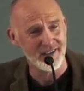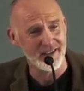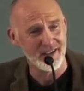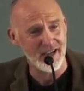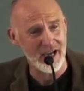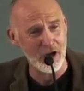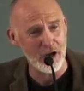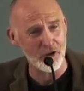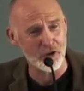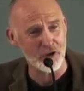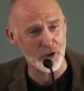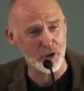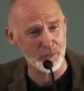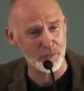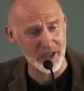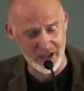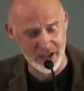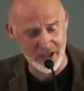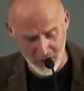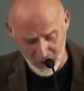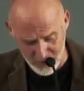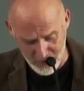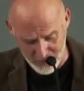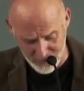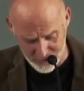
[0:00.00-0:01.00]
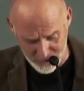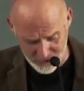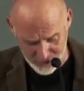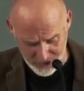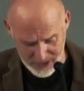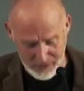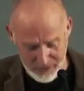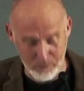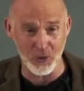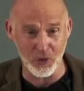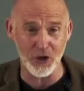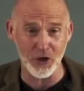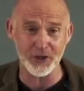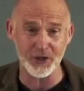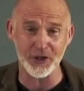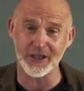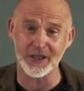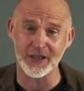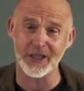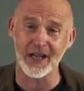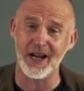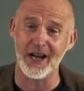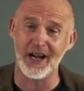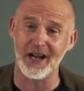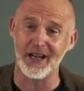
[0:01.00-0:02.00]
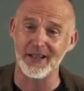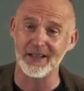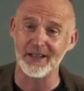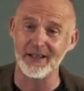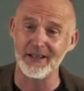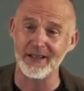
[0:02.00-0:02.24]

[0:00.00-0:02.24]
How come he can't see Mordecai? Have